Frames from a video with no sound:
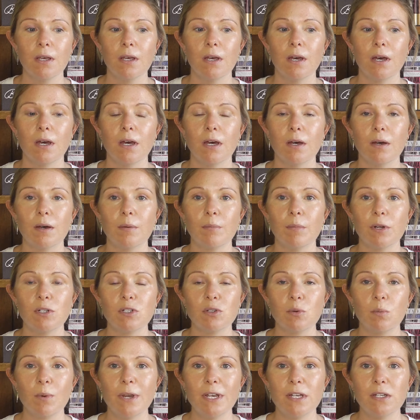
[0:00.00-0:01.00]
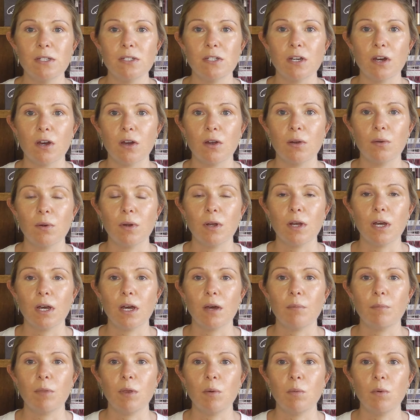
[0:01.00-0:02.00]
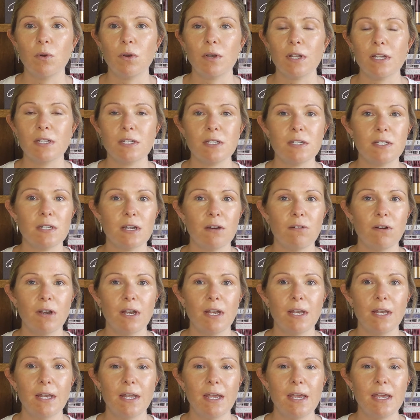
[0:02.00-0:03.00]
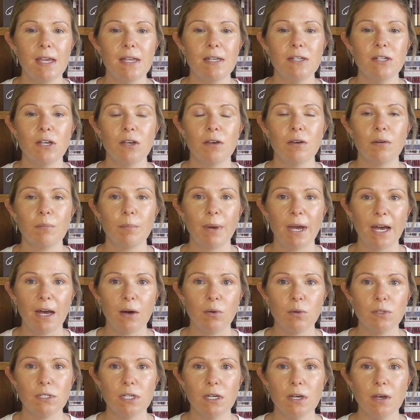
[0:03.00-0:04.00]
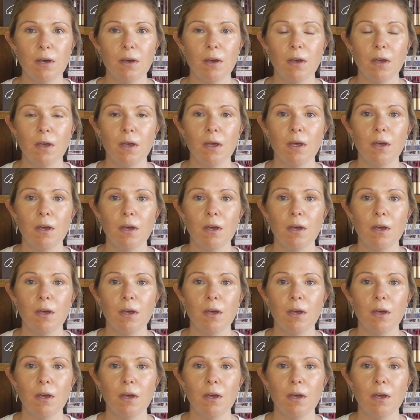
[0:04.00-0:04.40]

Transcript: at a window, you wouldn't necessarily need powder,